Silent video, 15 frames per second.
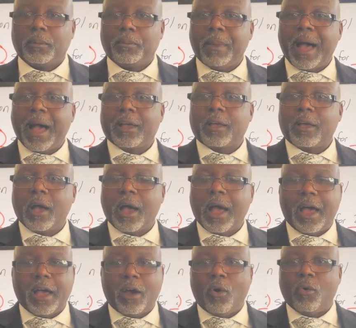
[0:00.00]

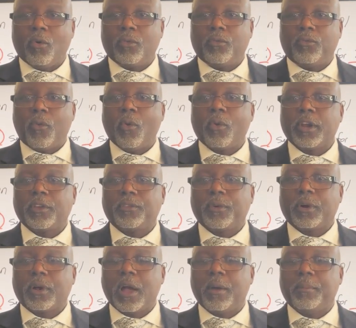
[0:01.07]
I own 4
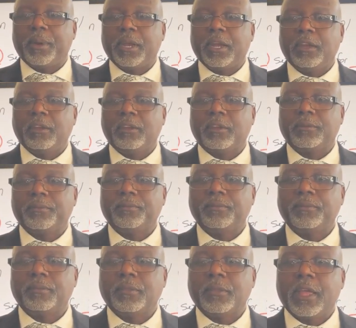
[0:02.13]
different companies,
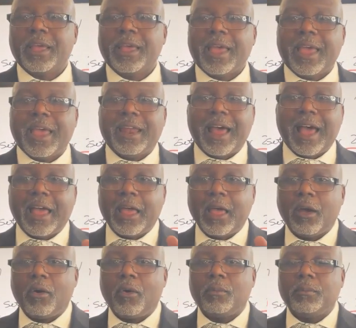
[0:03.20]
and I
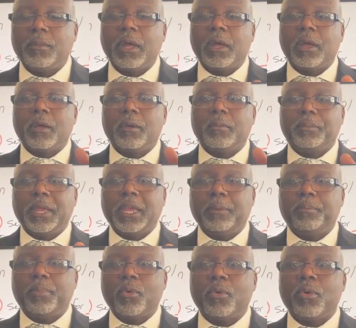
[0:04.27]
help
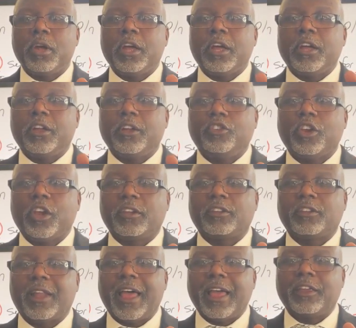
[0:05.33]
people
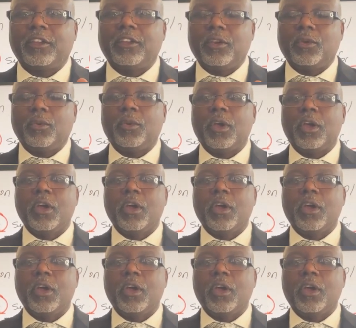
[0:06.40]
just like you.